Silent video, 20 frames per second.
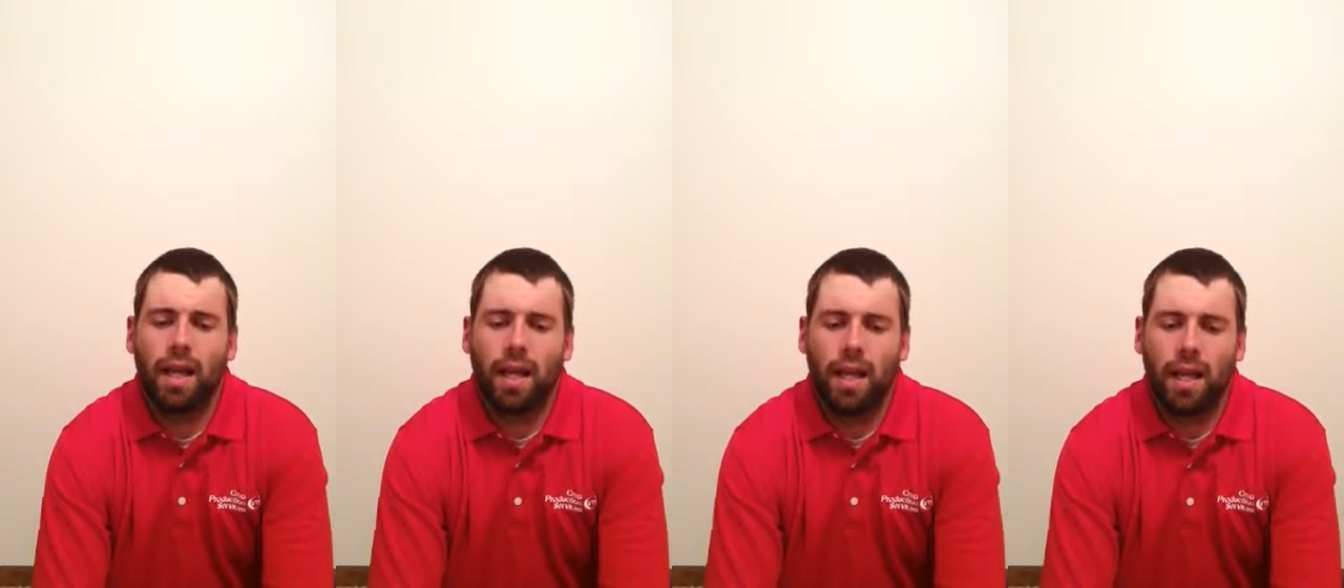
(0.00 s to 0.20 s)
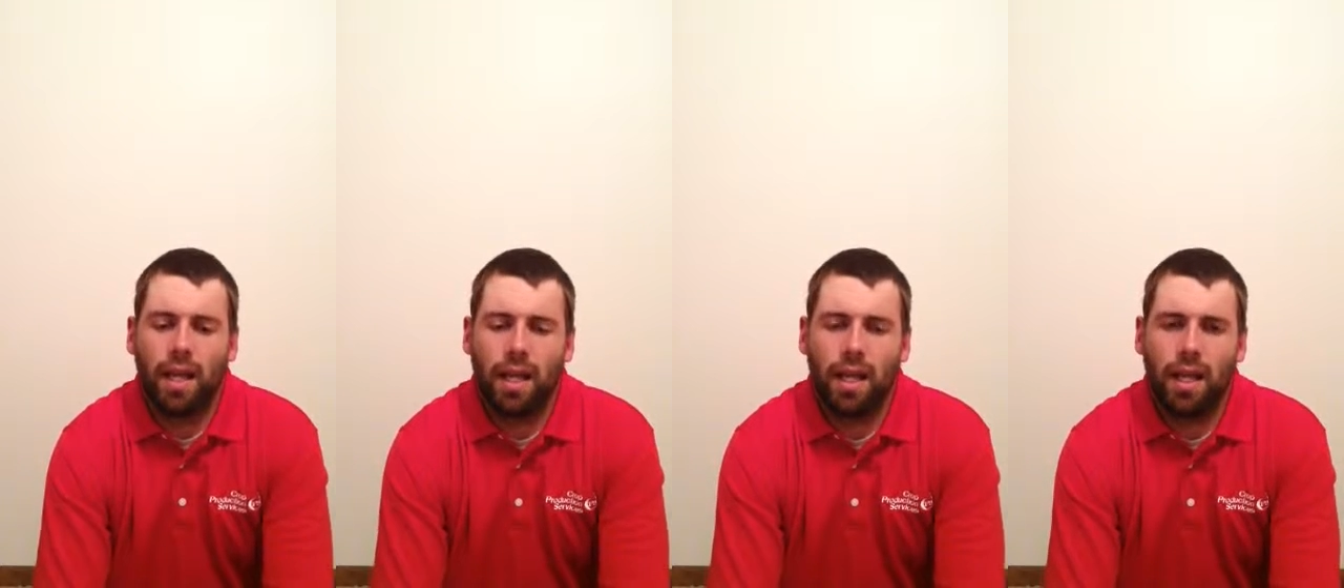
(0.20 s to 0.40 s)

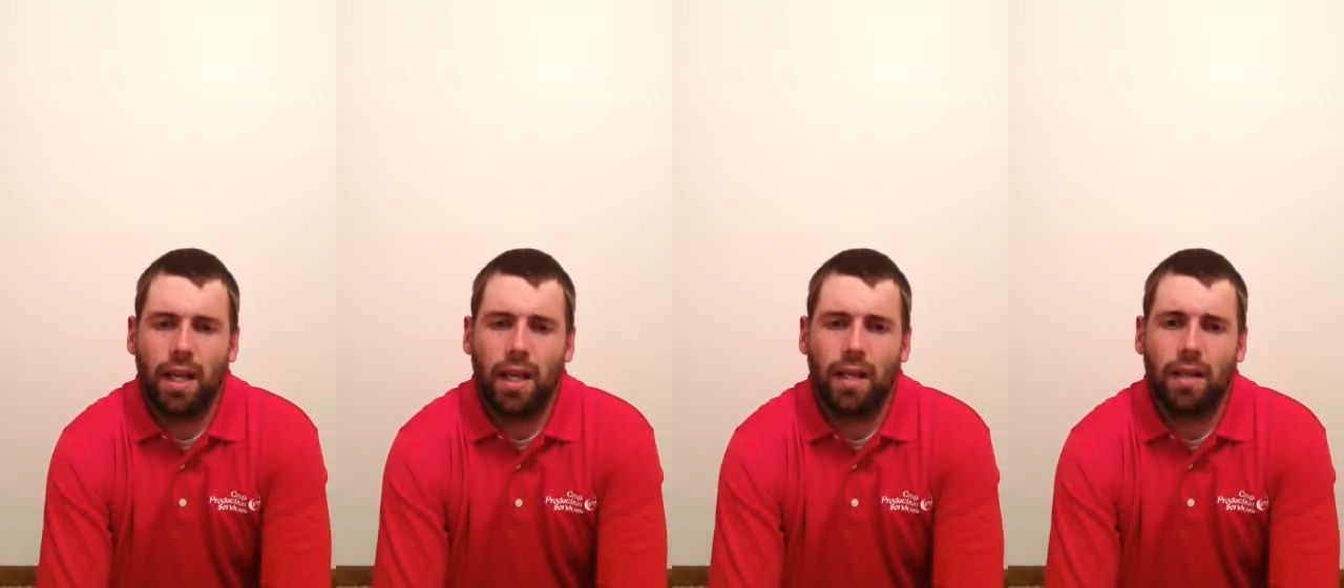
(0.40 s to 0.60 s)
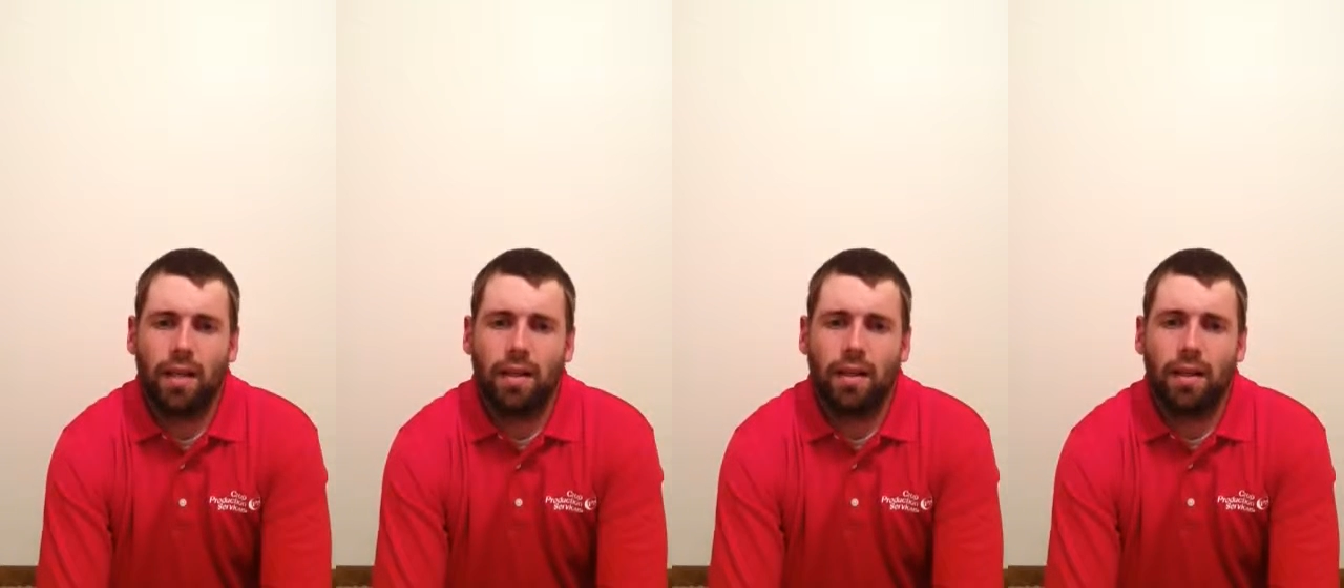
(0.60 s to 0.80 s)

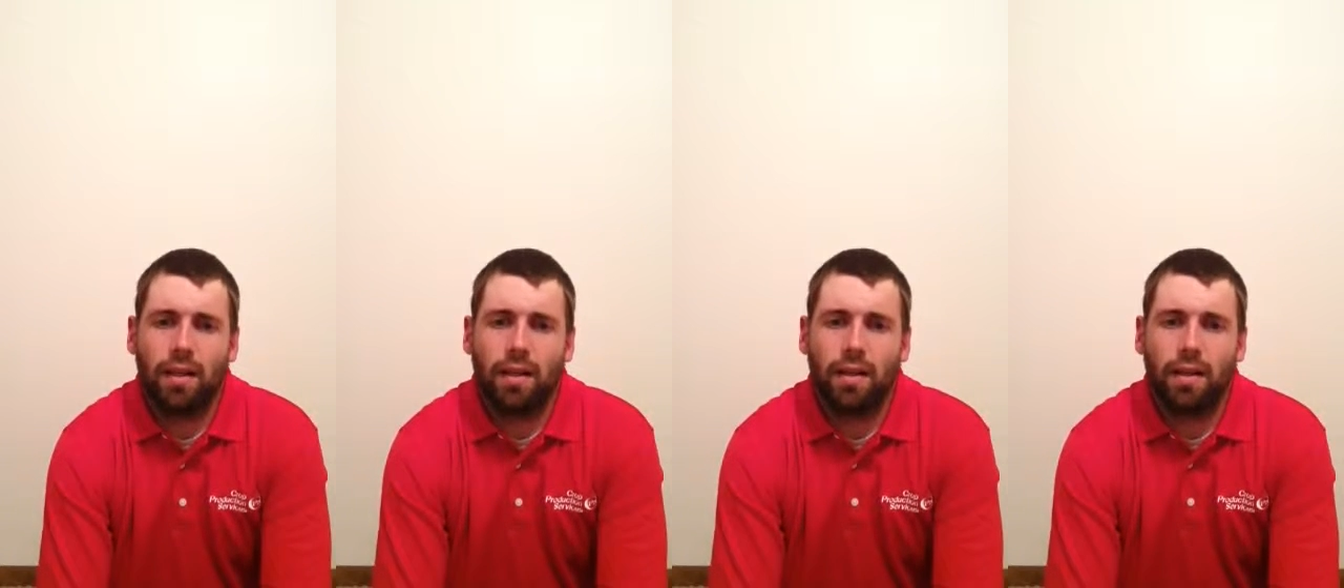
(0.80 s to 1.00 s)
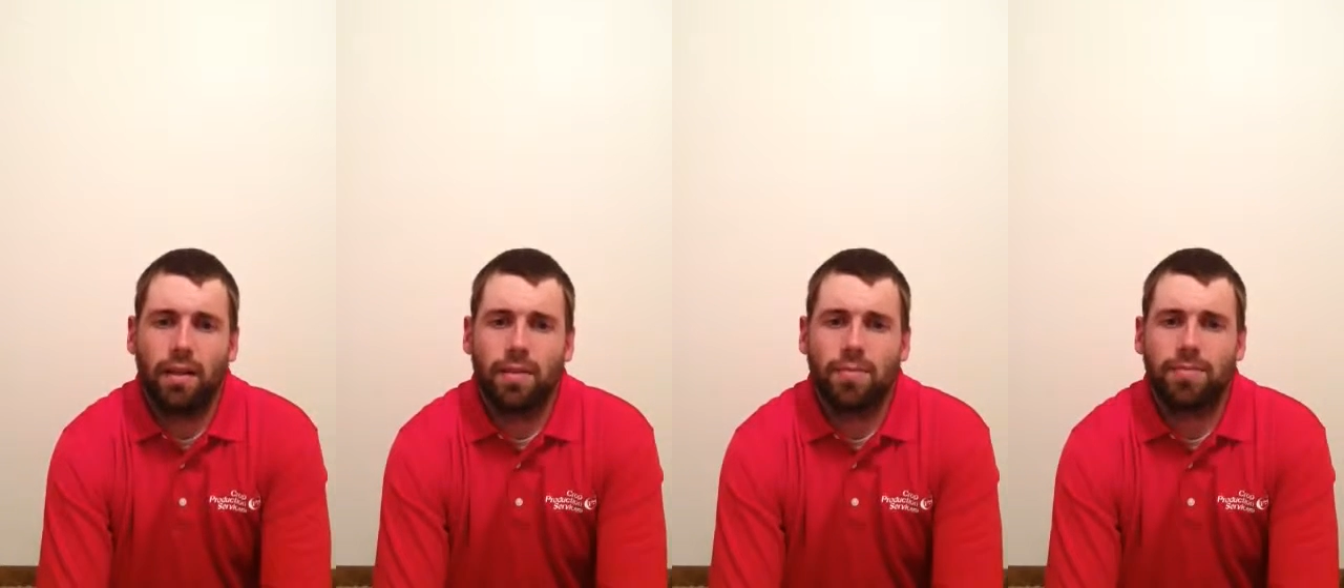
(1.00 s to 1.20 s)
and
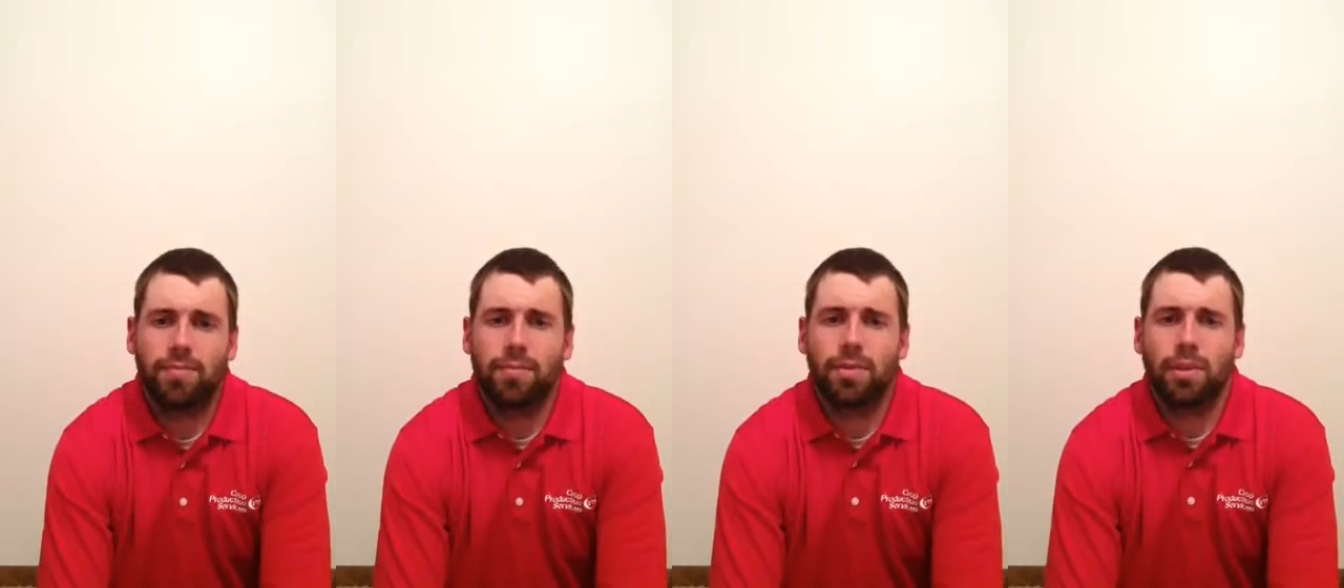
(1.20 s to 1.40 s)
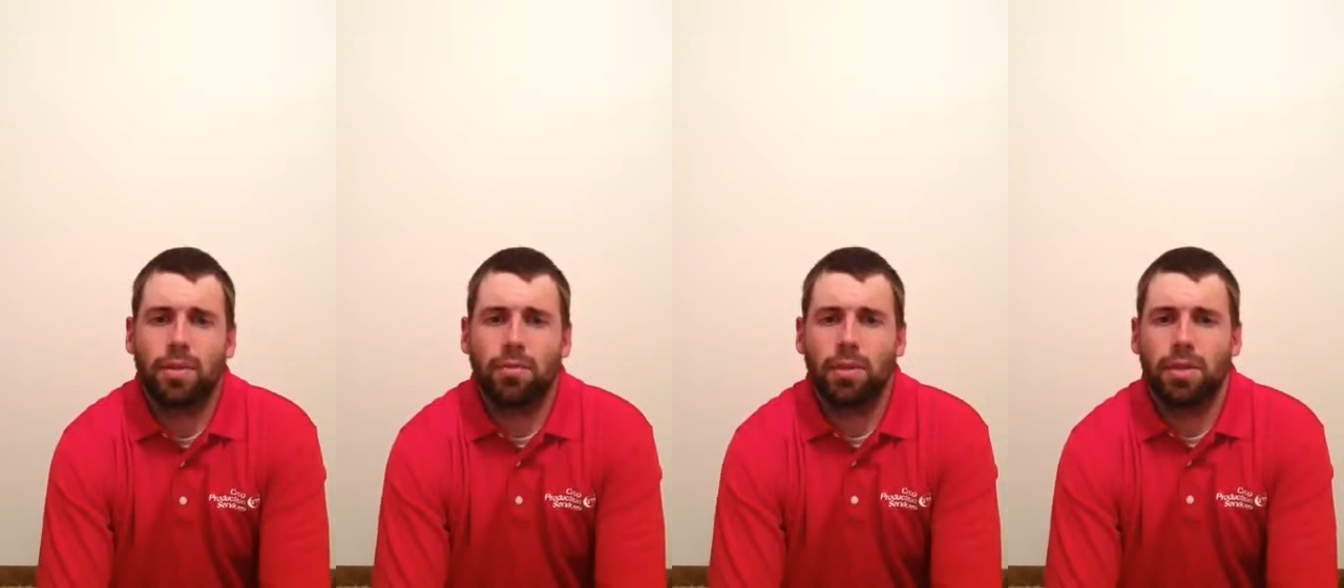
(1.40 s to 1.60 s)

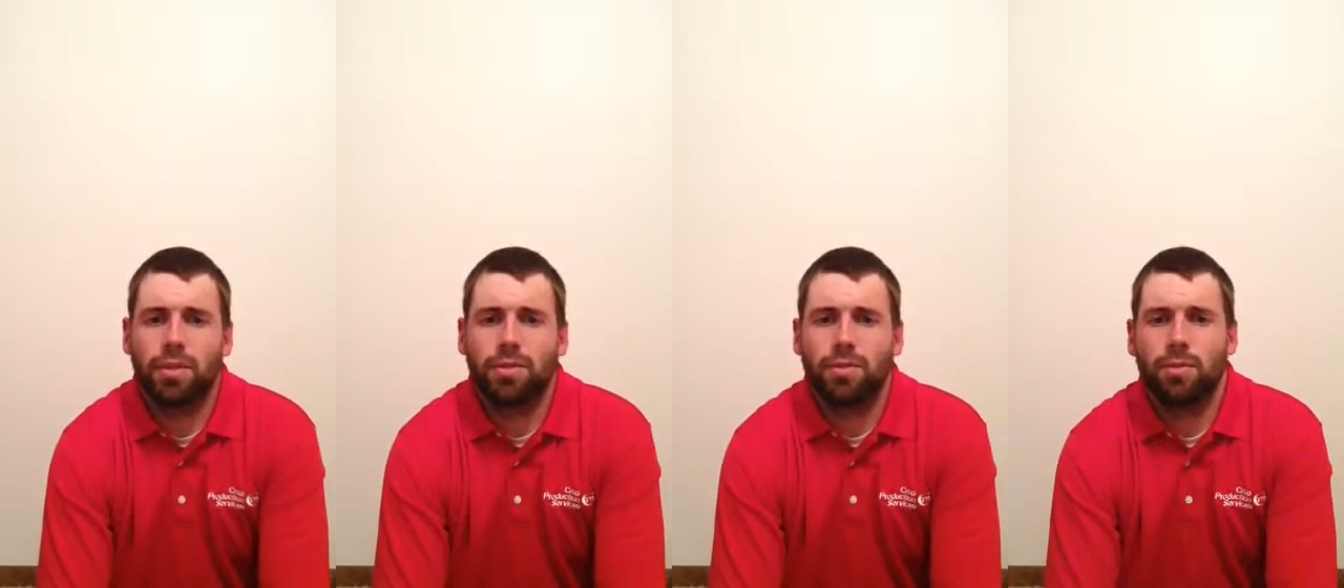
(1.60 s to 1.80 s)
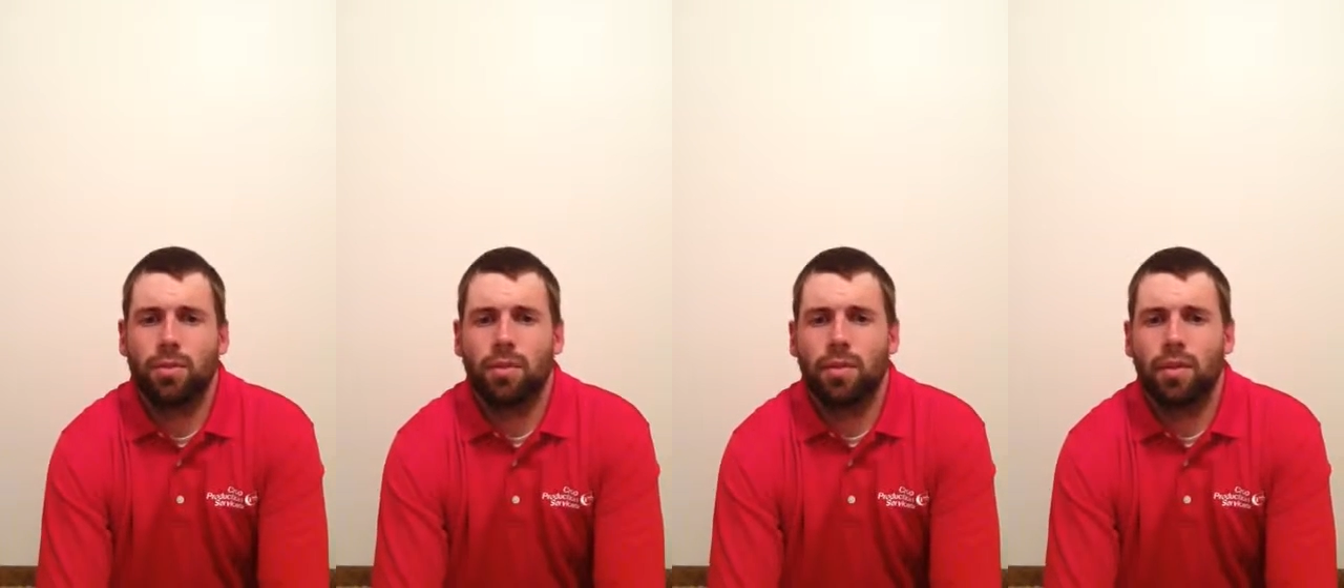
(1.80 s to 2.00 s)
took my
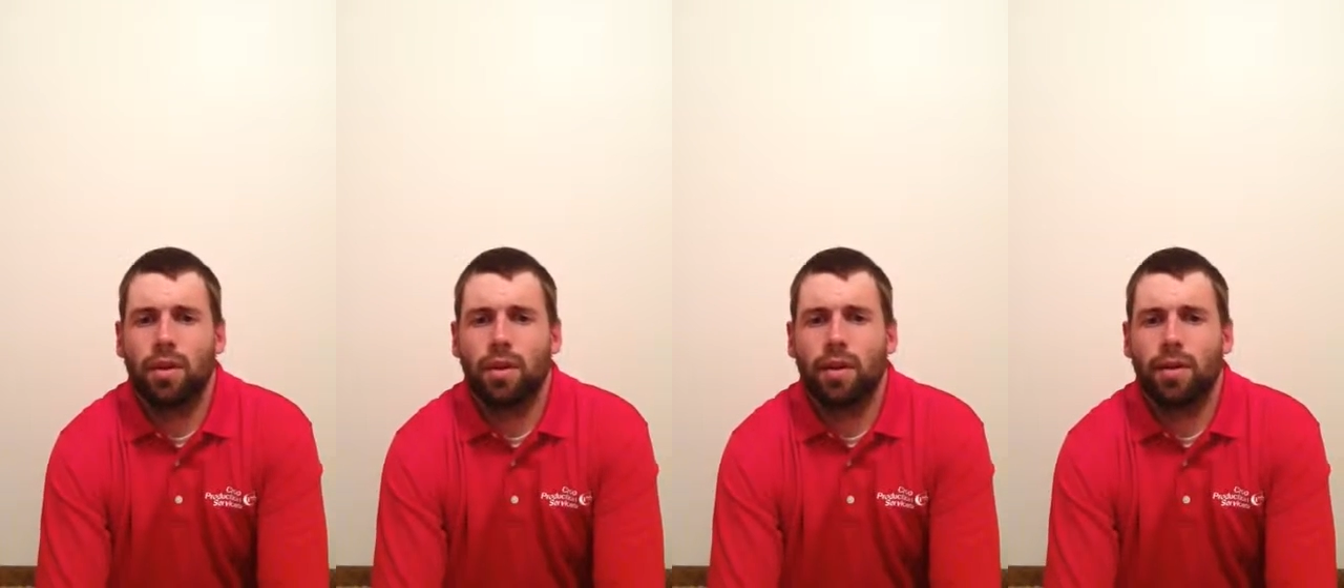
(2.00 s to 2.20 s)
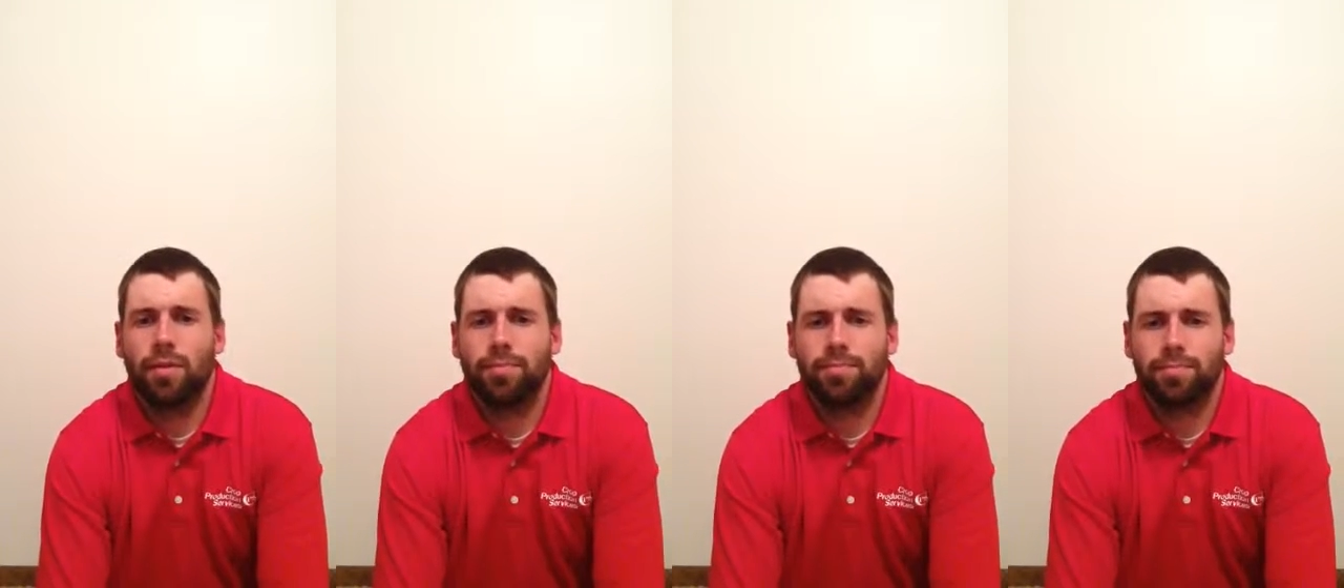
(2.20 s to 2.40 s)
tour
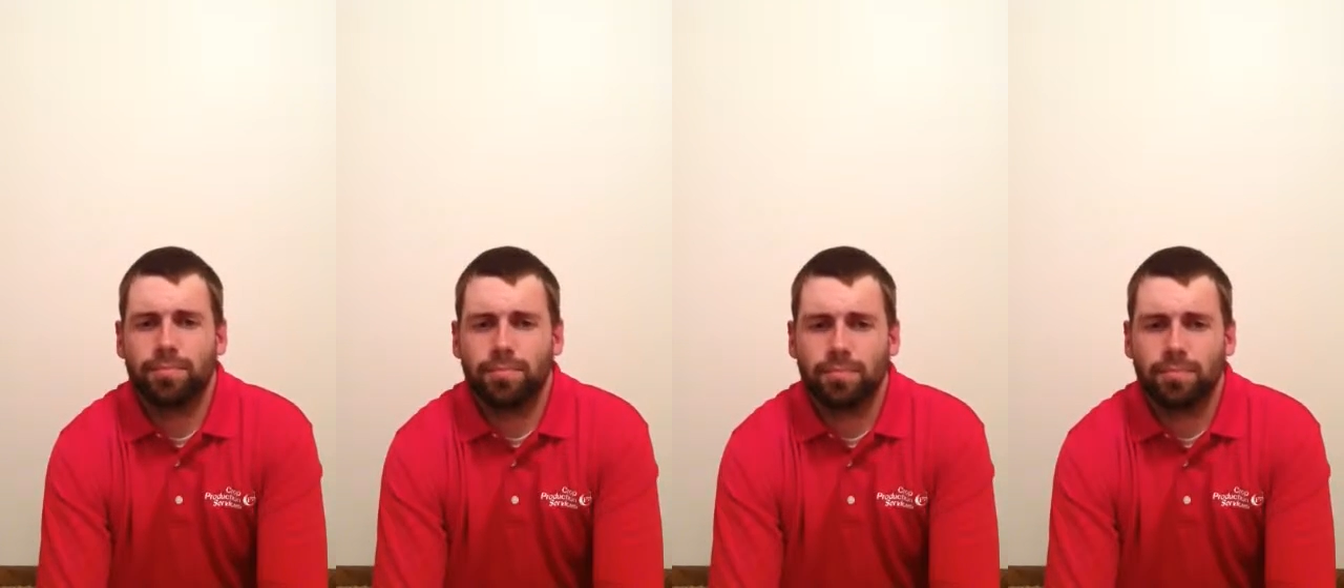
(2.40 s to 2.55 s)
there.